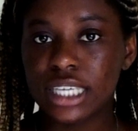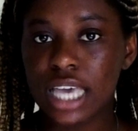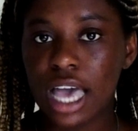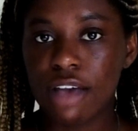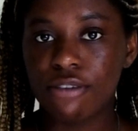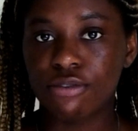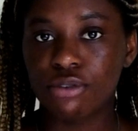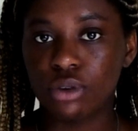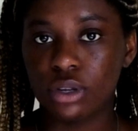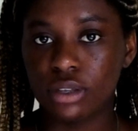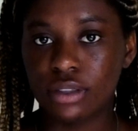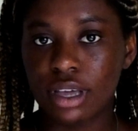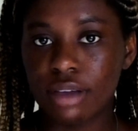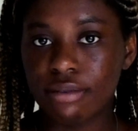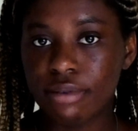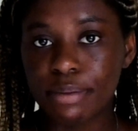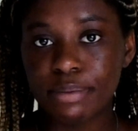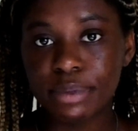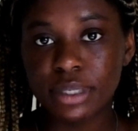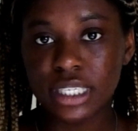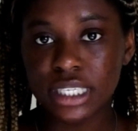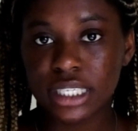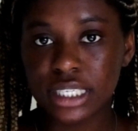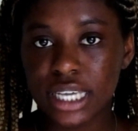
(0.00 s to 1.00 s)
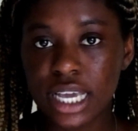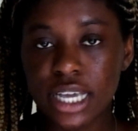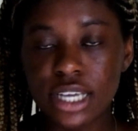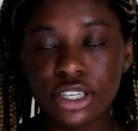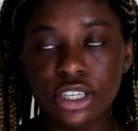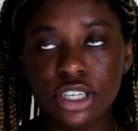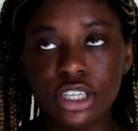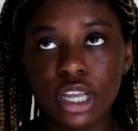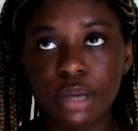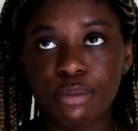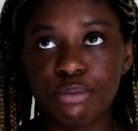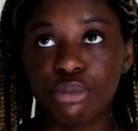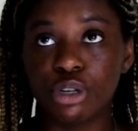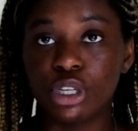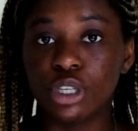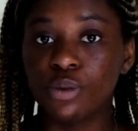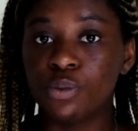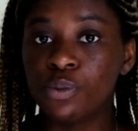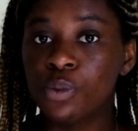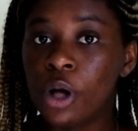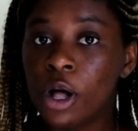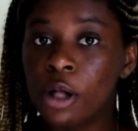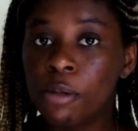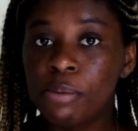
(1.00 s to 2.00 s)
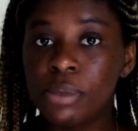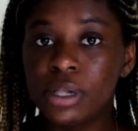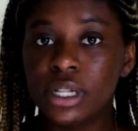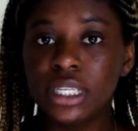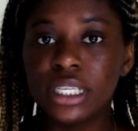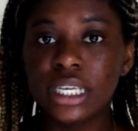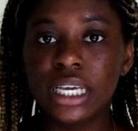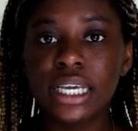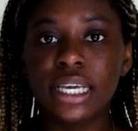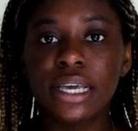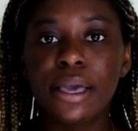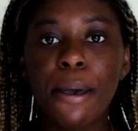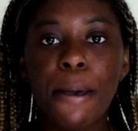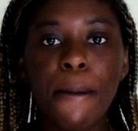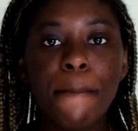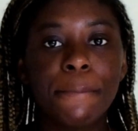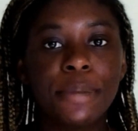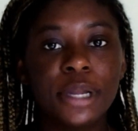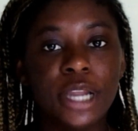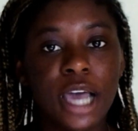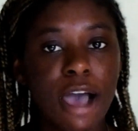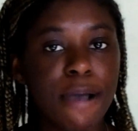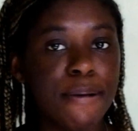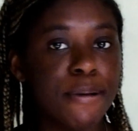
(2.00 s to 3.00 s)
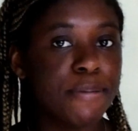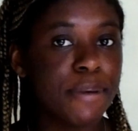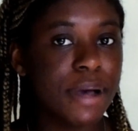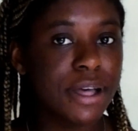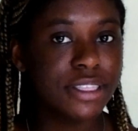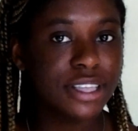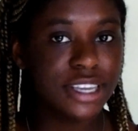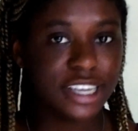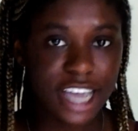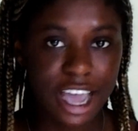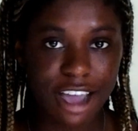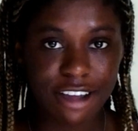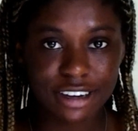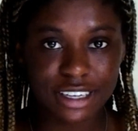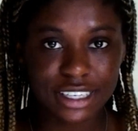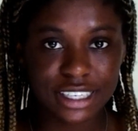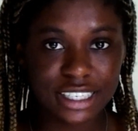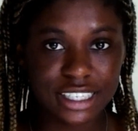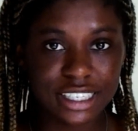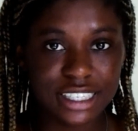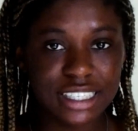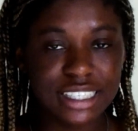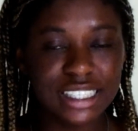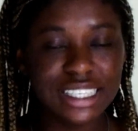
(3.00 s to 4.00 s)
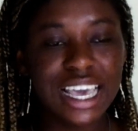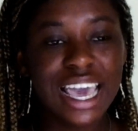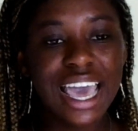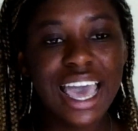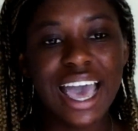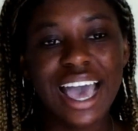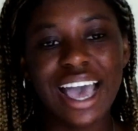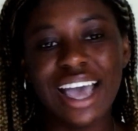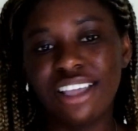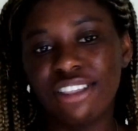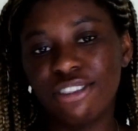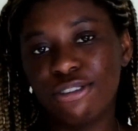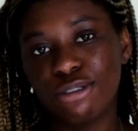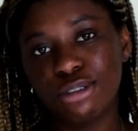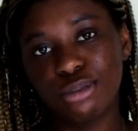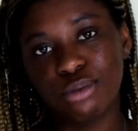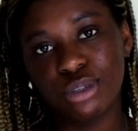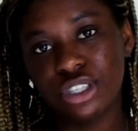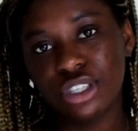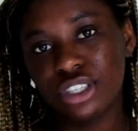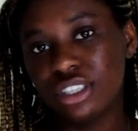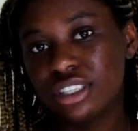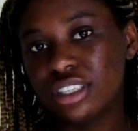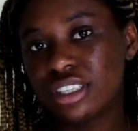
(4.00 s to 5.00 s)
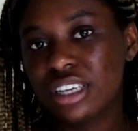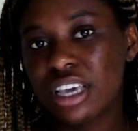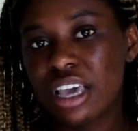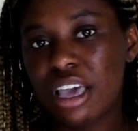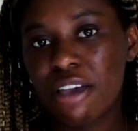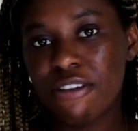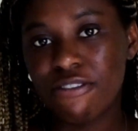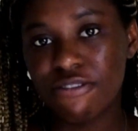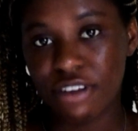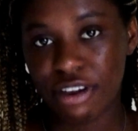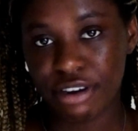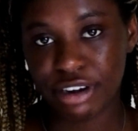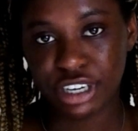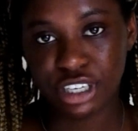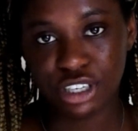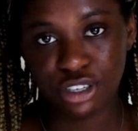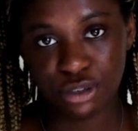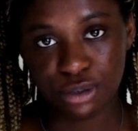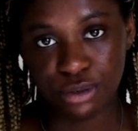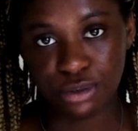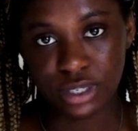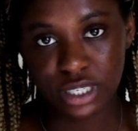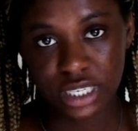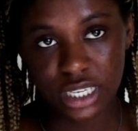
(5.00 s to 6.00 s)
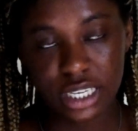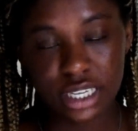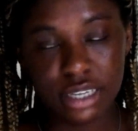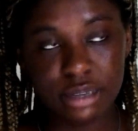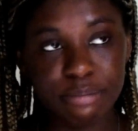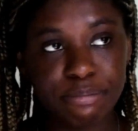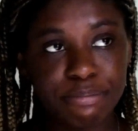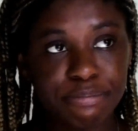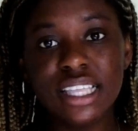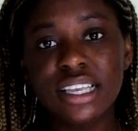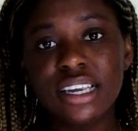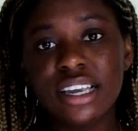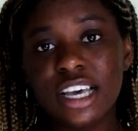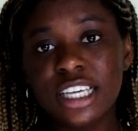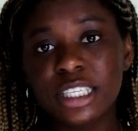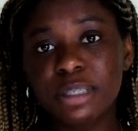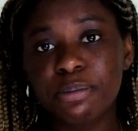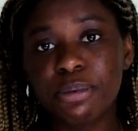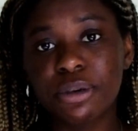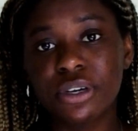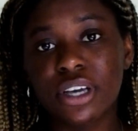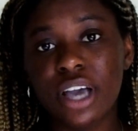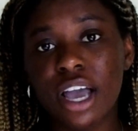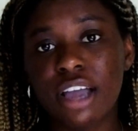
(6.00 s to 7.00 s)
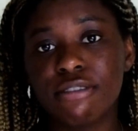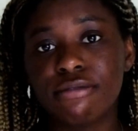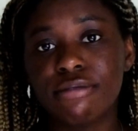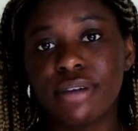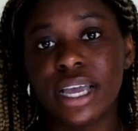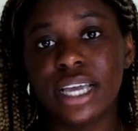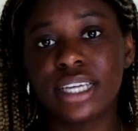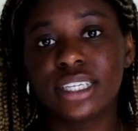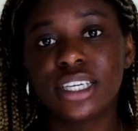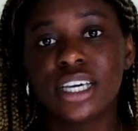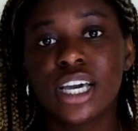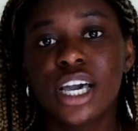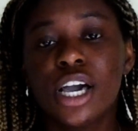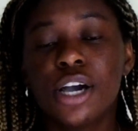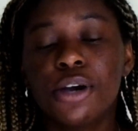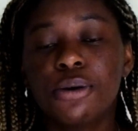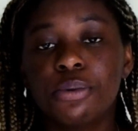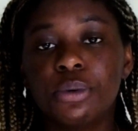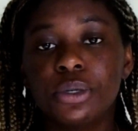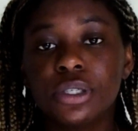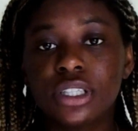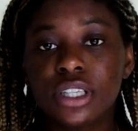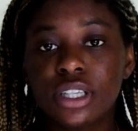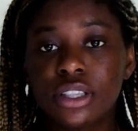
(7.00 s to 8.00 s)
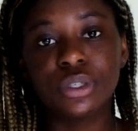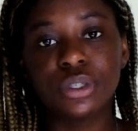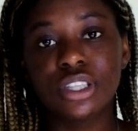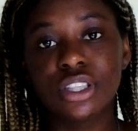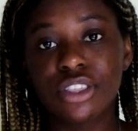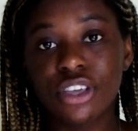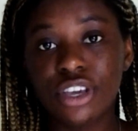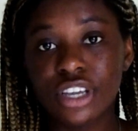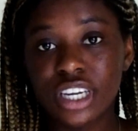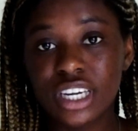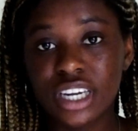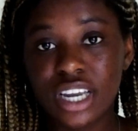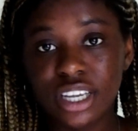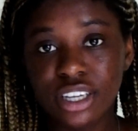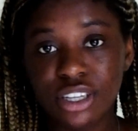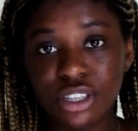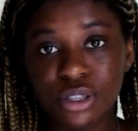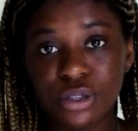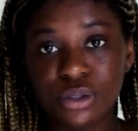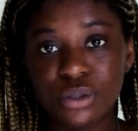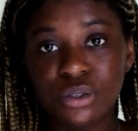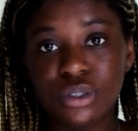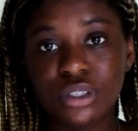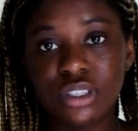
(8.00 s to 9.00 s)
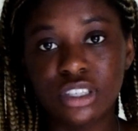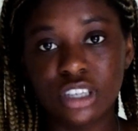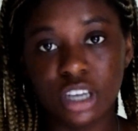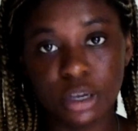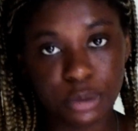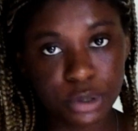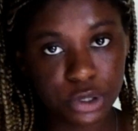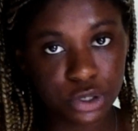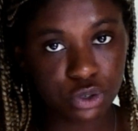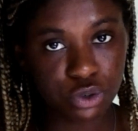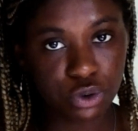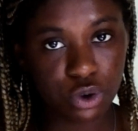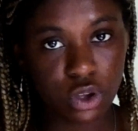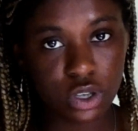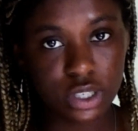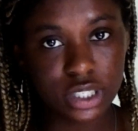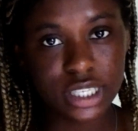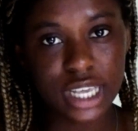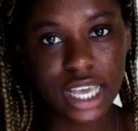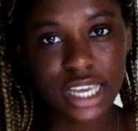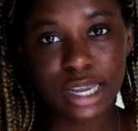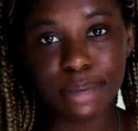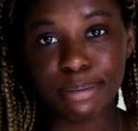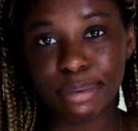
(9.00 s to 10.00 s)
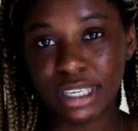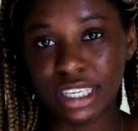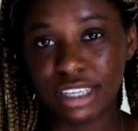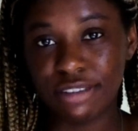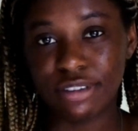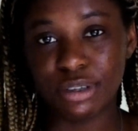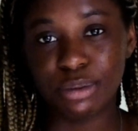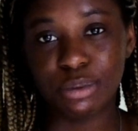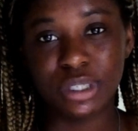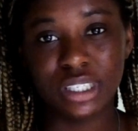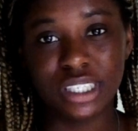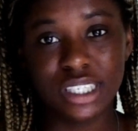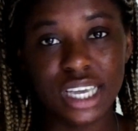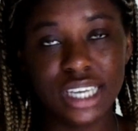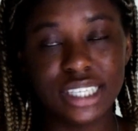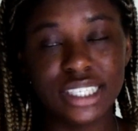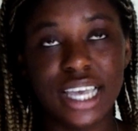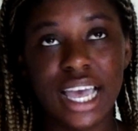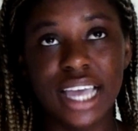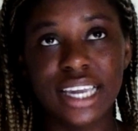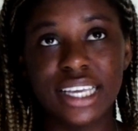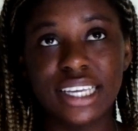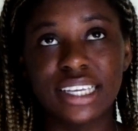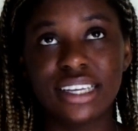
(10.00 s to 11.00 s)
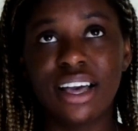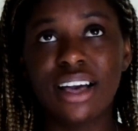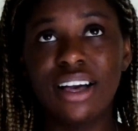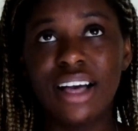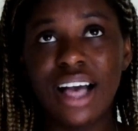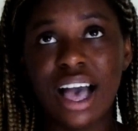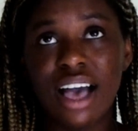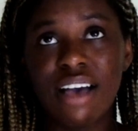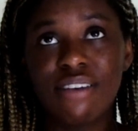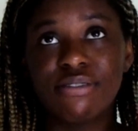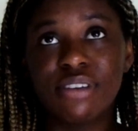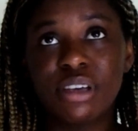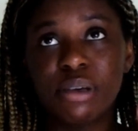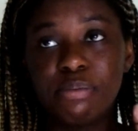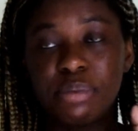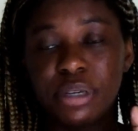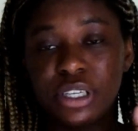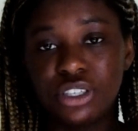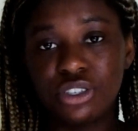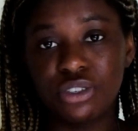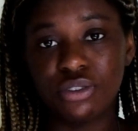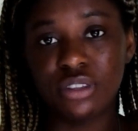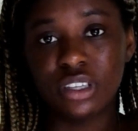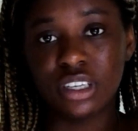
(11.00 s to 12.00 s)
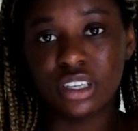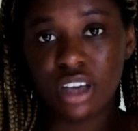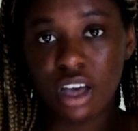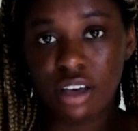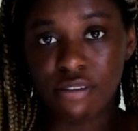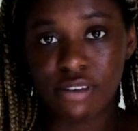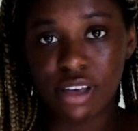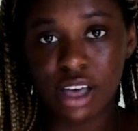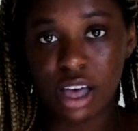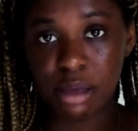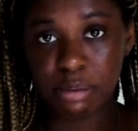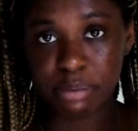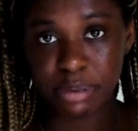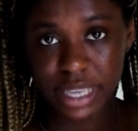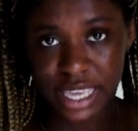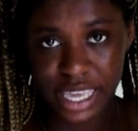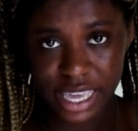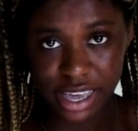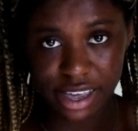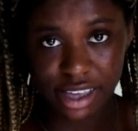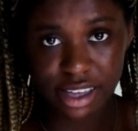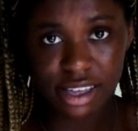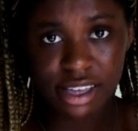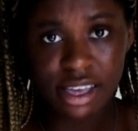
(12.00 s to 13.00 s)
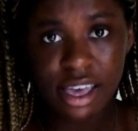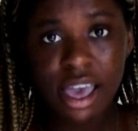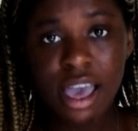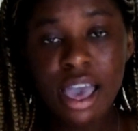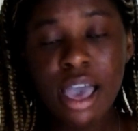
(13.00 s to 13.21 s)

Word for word: to have all of that representation and brilliant world building, but I'm about the characters and those were just very 2D. And the last book I read was the 39 Clues: Double Cross and I believe it was Titanic. I'll have a picture of the cover up here.